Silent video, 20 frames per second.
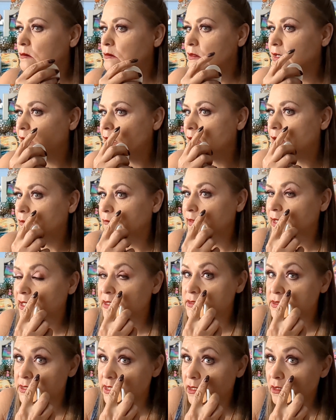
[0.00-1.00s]
Now,
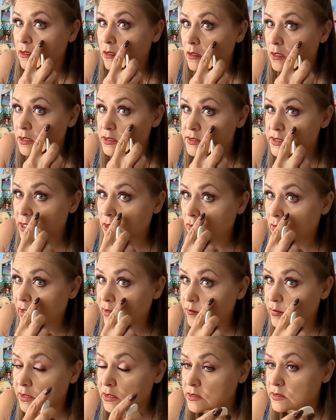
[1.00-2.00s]
that did cause that
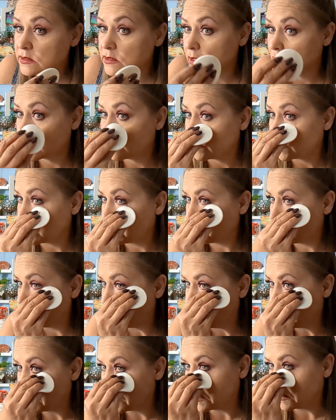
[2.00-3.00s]
crepiness to come in,
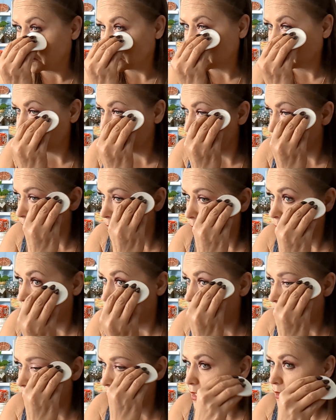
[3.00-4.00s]
but that's
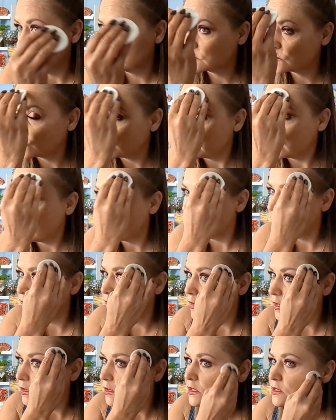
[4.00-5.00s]
okay, because we have
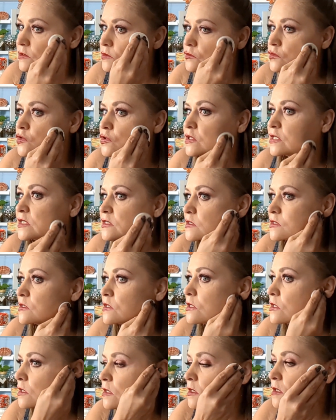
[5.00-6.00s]
a little
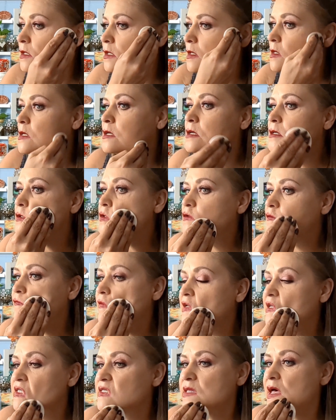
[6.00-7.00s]
trickster to
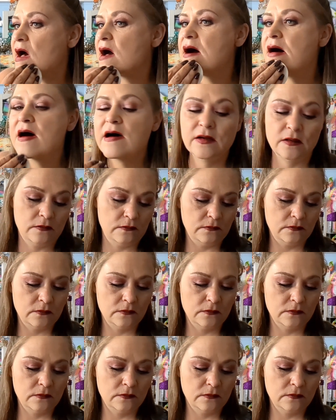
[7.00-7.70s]
fix that.